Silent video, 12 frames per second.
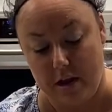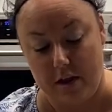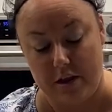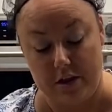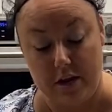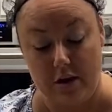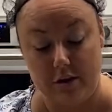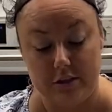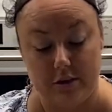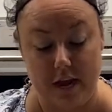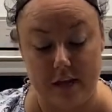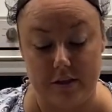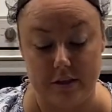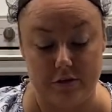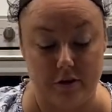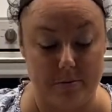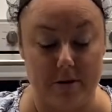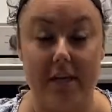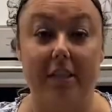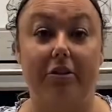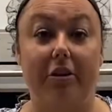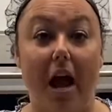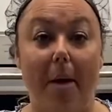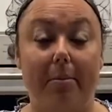You can also add the strawberry to
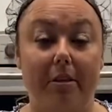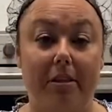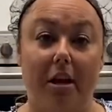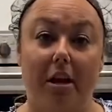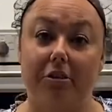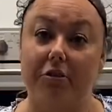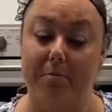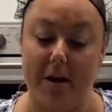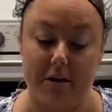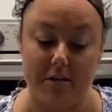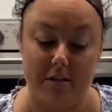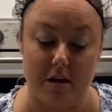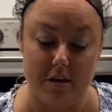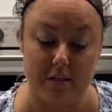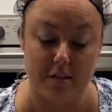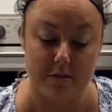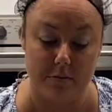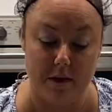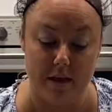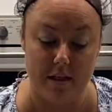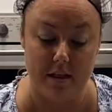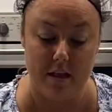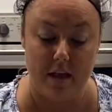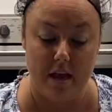applesauce or pear sauce as well,